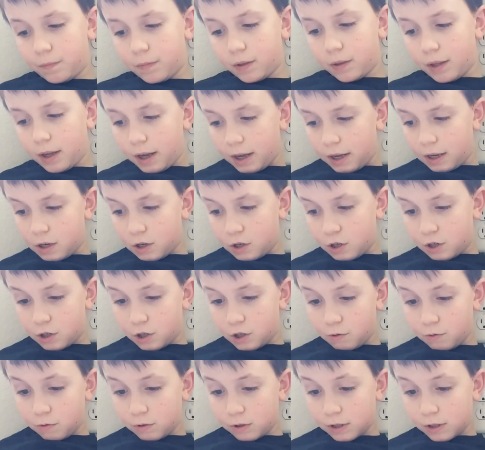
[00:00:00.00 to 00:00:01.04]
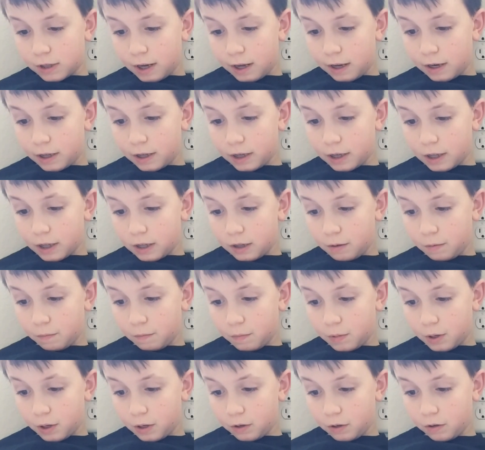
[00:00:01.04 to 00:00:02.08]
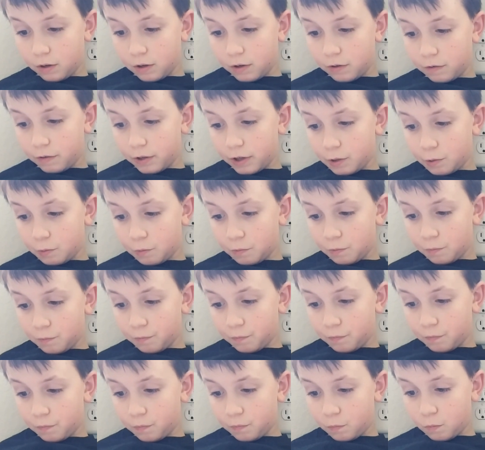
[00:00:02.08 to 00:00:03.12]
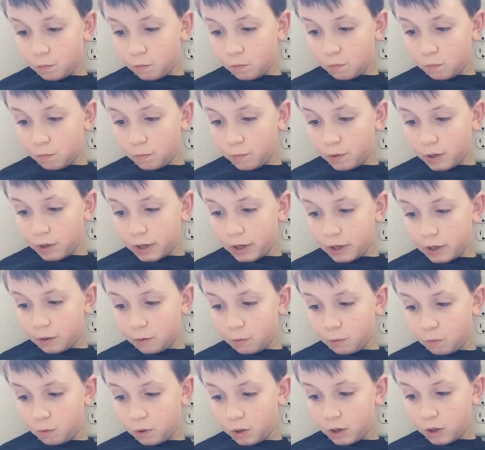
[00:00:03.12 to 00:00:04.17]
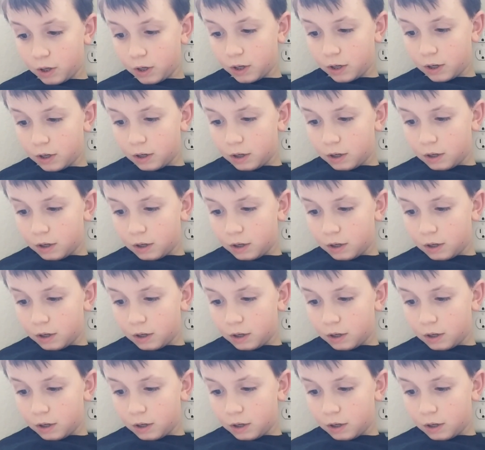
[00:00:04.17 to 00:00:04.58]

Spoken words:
that she was standing in the middle of a wood